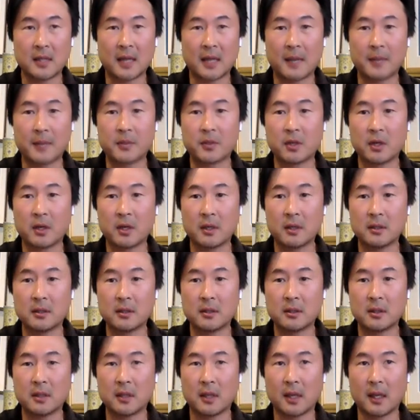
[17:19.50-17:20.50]
Snapshot,
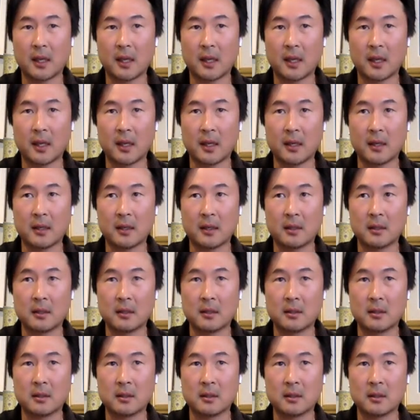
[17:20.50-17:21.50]

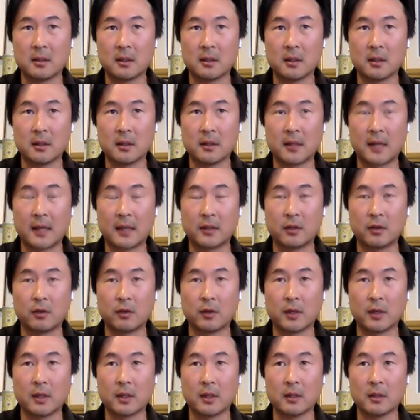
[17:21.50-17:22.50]
and that
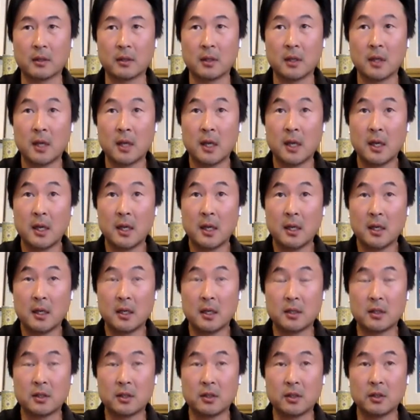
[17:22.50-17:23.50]
token
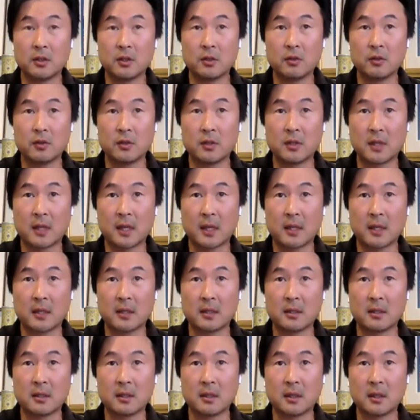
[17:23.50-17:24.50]
is used as
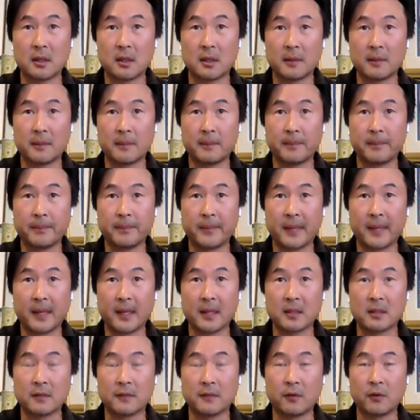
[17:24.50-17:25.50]
the
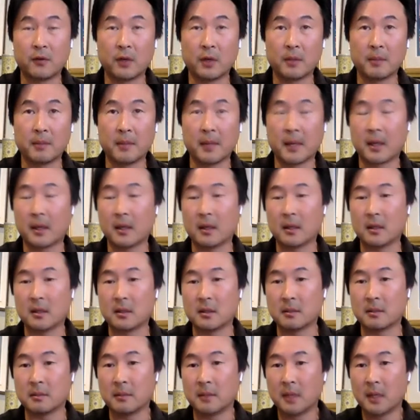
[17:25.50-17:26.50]
voting
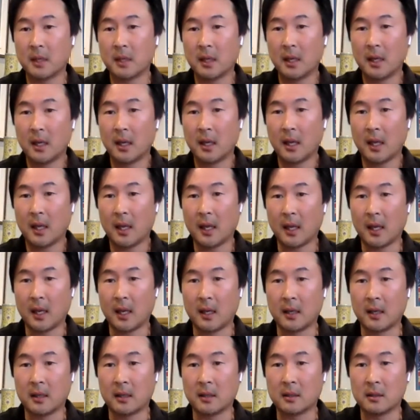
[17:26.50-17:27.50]
mechanism,
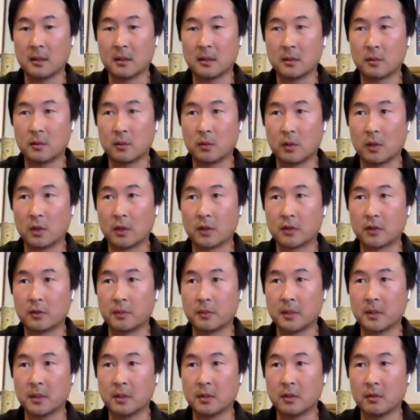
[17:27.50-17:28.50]
and will also
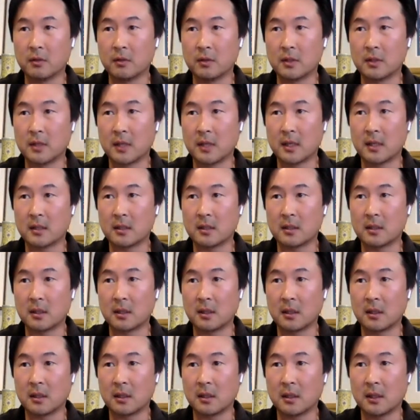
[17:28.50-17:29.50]
be used as
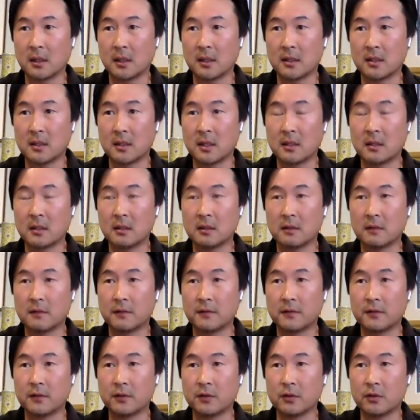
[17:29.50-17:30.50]
incentive
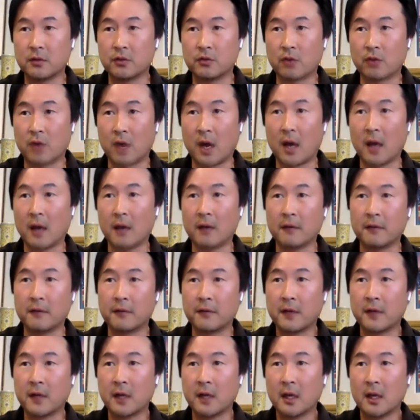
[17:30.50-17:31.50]
to drive